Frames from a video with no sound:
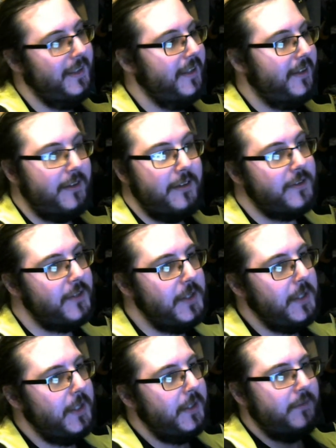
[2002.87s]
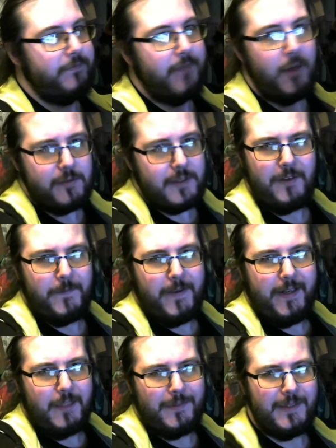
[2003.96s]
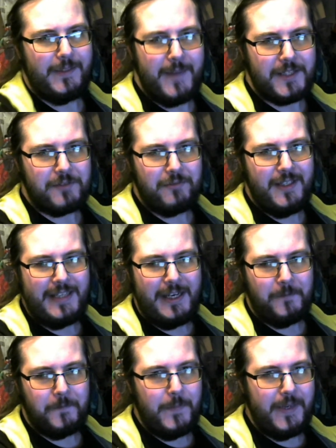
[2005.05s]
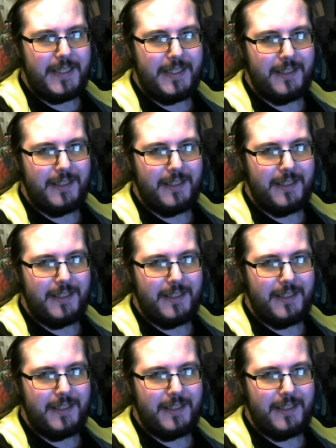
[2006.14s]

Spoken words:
because those aren't available at mass retail for me.